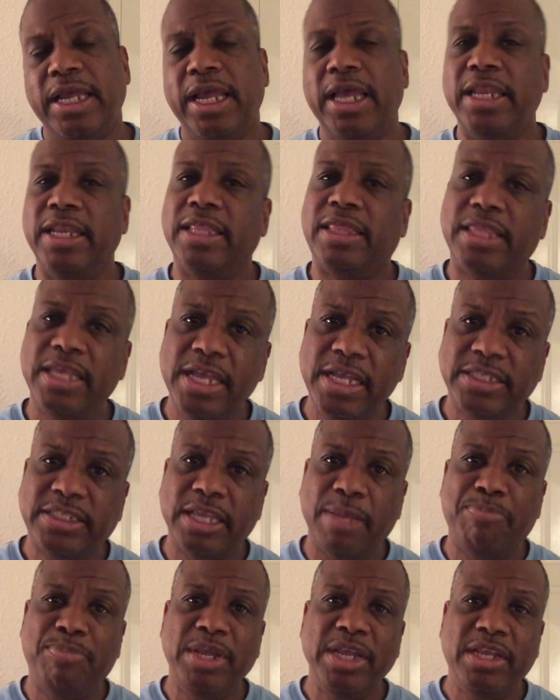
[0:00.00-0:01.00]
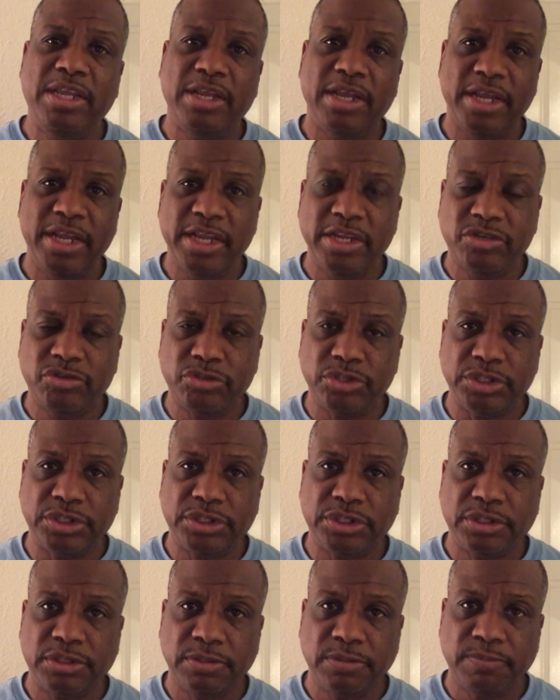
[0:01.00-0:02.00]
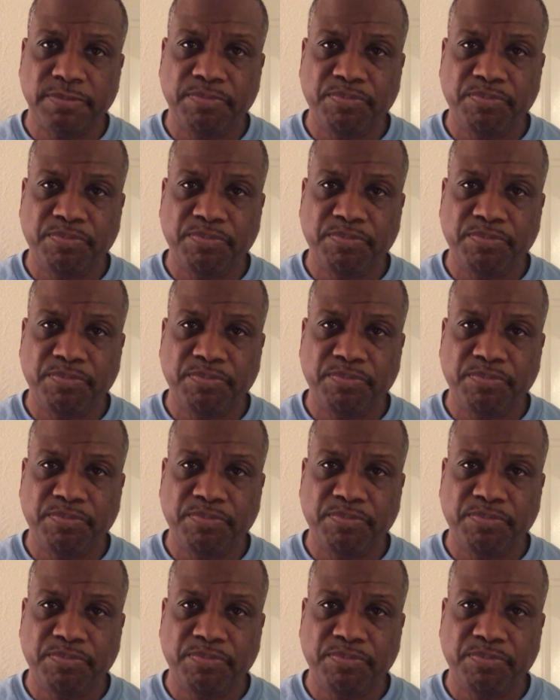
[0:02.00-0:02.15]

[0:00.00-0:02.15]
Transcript: And the things that pique your interest,